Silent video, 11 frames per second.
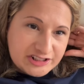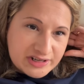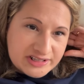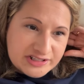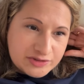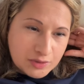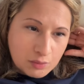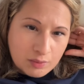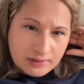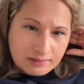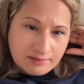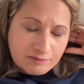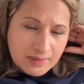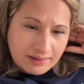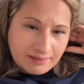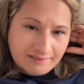I just don't want to
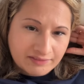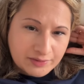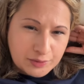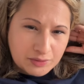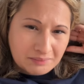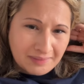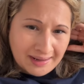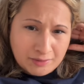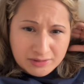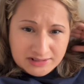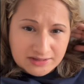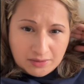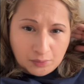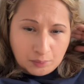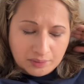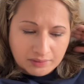live my life under a
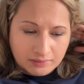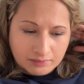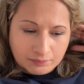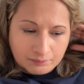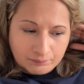microscope.